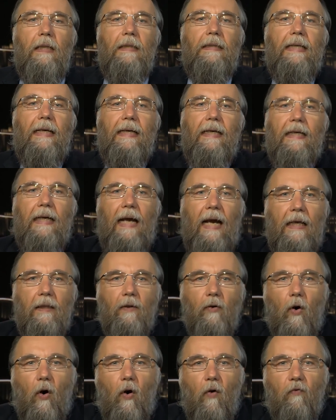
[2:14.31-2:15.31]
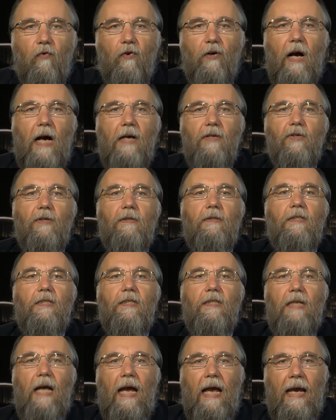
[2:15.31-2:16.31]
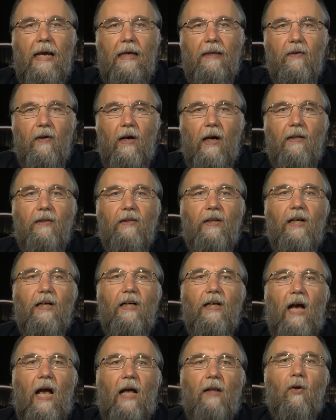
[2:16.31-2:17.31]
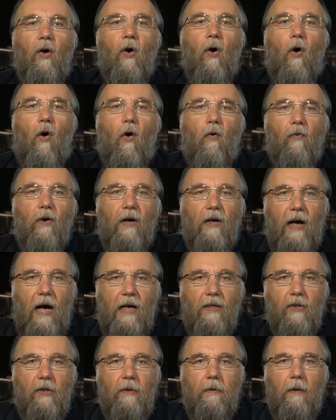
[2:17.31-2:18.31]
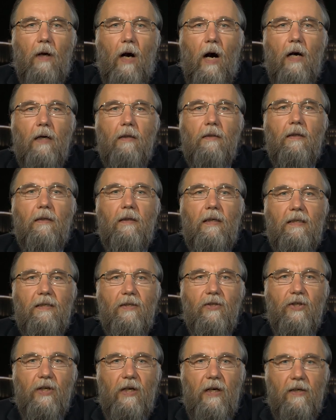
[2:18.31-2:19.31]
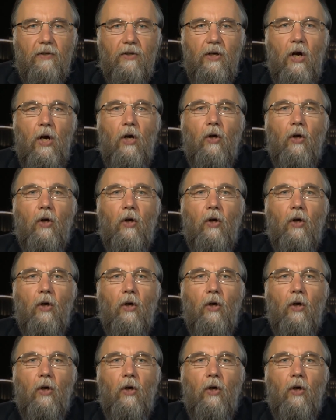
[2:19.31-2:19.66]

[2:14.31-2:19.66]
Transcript: the head of Russian state, and the head of Russian Orthodox Church